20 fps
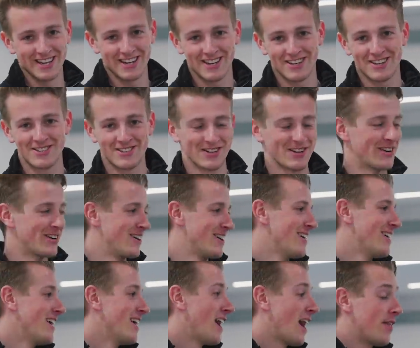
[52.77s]
Wait, so,
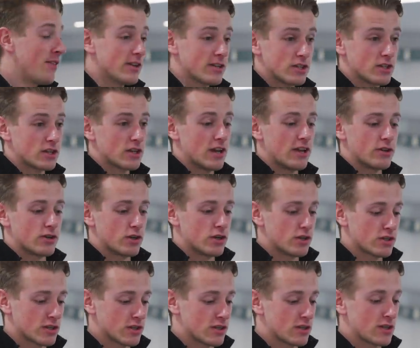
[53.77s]
and this is literally
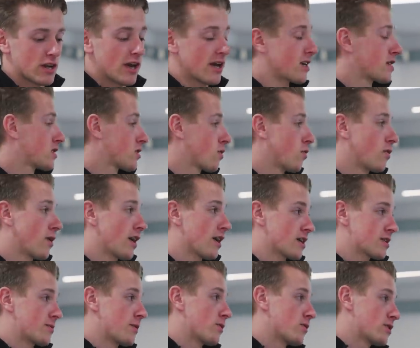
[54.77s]
just an X called
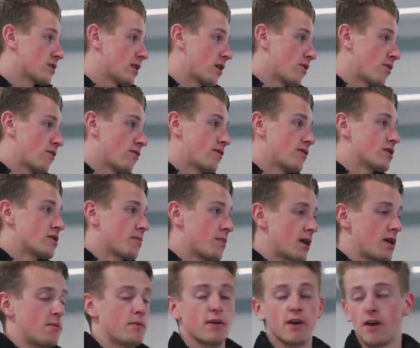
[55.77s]
XPEL Stealth. It's yeah.
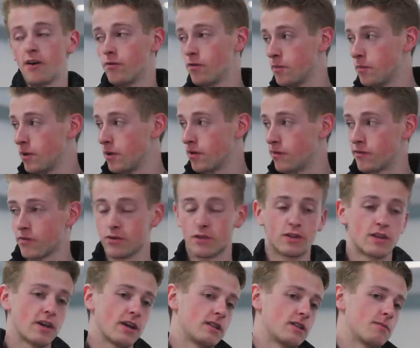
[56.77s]
a PPF. We put it through the
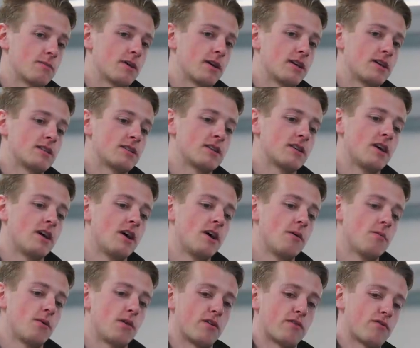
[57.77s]
database,
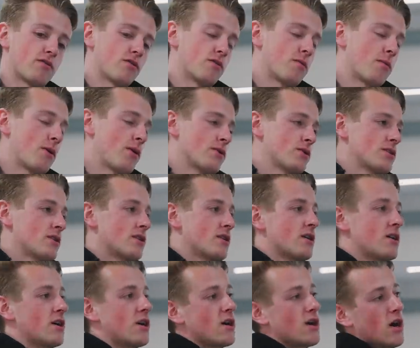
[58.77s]
put it through the plotter,
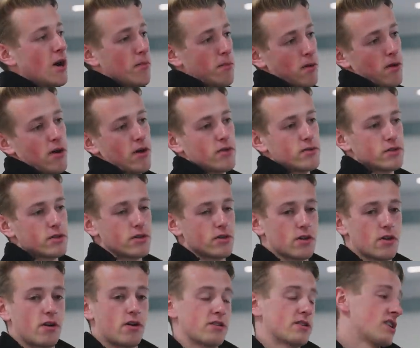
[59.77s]
apply it onto the
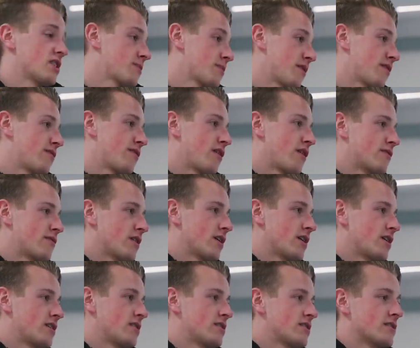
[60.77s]
car. Takes about five
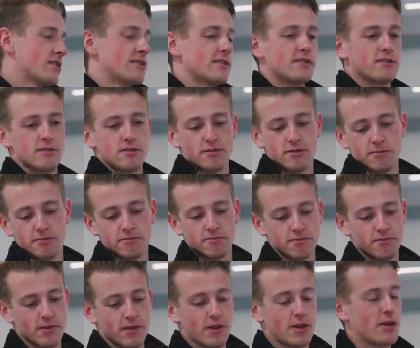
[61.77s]
days, and
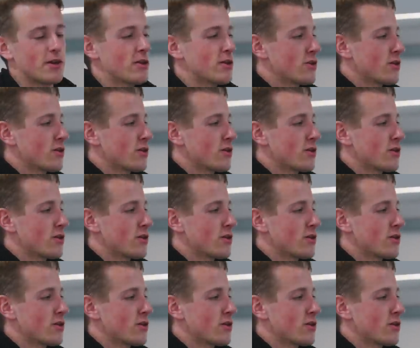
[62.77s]
sick.